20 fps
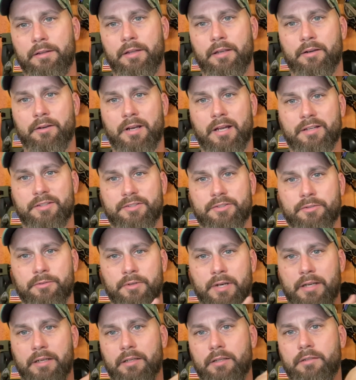They are not
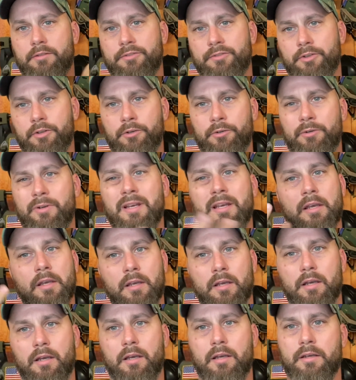serrated, so
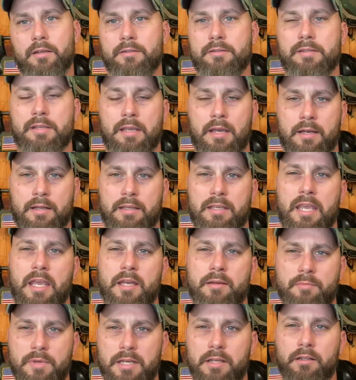it's
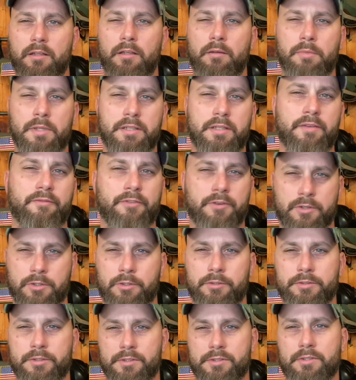can be a little bit
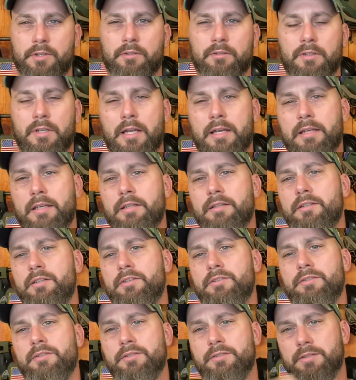difficult in certain lighting
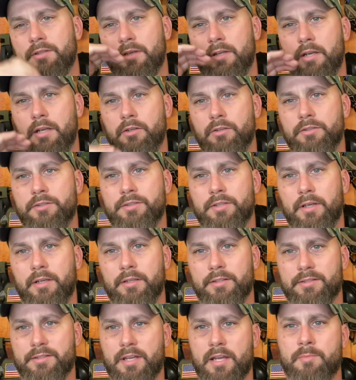conditions to get a good
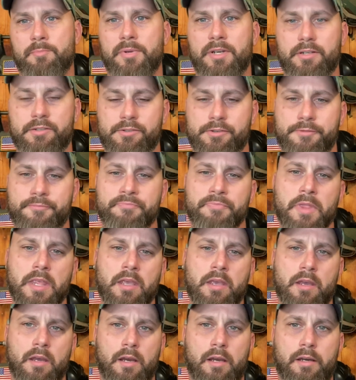solid sight picture,
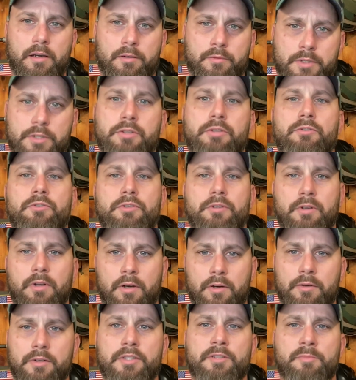which you should
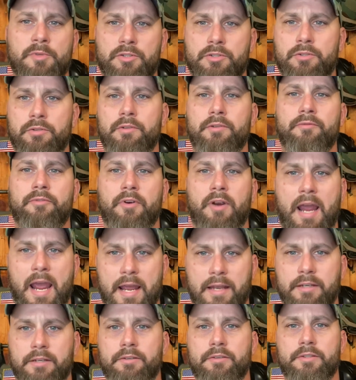always be shooting for
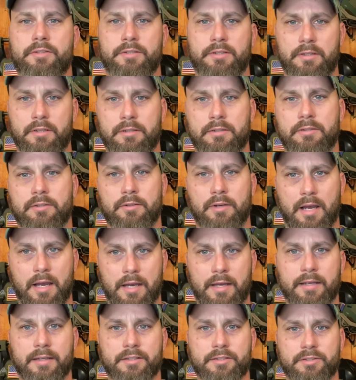accuracy to a
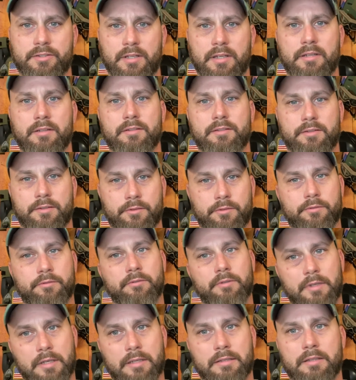high extent, so
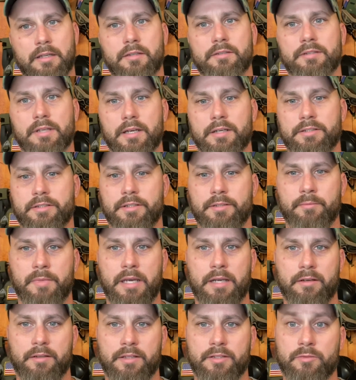that does actually
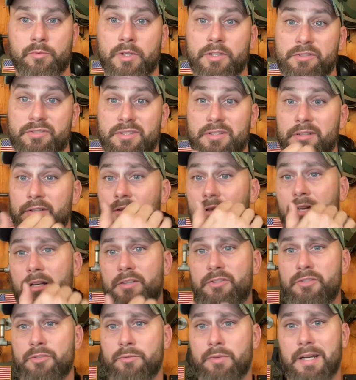matter. That's why you see a lot of
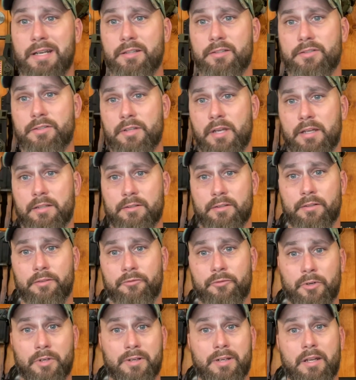serrated sights on the
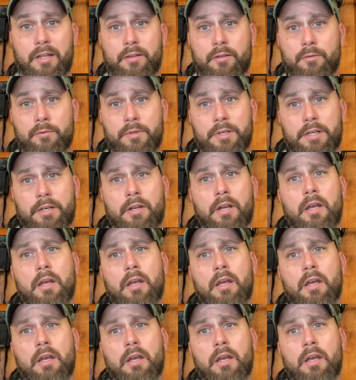front and the rear